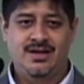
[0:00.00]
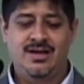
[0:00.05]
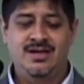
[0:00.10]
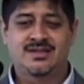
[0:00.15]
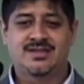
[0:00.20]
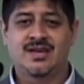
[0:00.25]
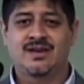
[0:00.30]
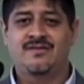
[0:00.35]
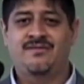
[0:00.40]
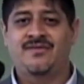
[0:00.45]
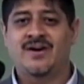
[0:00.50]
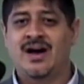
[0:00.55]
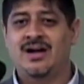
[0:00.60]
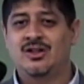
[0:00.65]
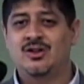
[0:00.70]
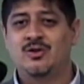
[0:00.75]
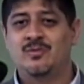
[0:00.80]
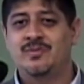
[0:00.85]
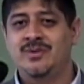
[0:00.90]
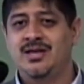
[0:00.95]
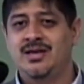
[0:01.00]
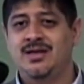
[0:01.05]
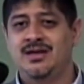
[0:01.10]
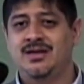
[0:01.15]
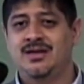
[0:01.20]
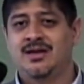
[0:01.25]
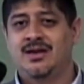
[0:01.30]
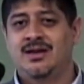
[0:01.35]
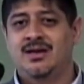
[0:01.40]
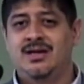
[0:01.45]
He said, Follow
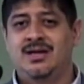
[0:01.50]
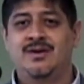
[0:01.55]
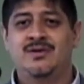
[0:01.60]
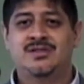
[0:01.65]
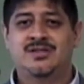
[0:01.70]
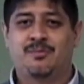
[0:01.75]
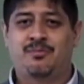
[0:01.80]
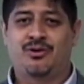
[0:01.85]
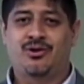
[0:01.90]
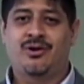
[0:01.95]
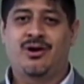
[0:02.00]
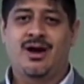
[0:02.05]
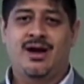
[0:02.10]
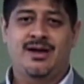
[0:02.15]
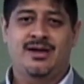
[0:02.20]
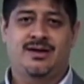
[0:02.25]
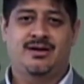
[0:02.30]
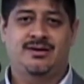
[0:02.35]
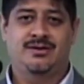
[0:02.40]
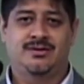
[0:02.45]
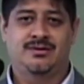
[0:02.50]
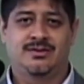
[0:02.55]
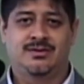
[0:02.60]
me. He was a pariah.